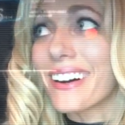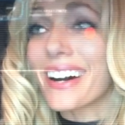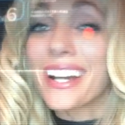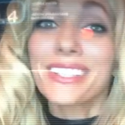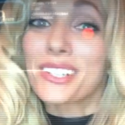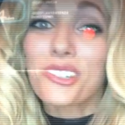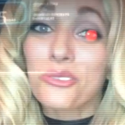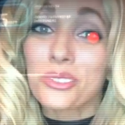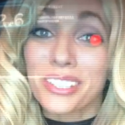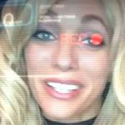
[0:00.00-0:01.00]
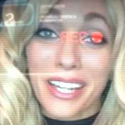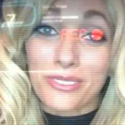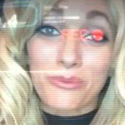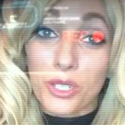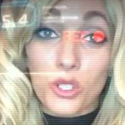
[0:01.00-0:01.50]
I don't really
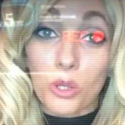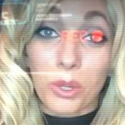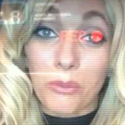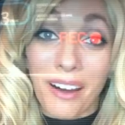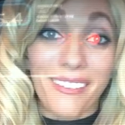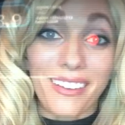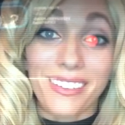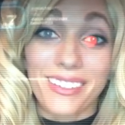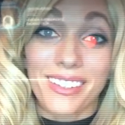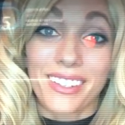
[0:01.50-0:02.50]
have much on my mind.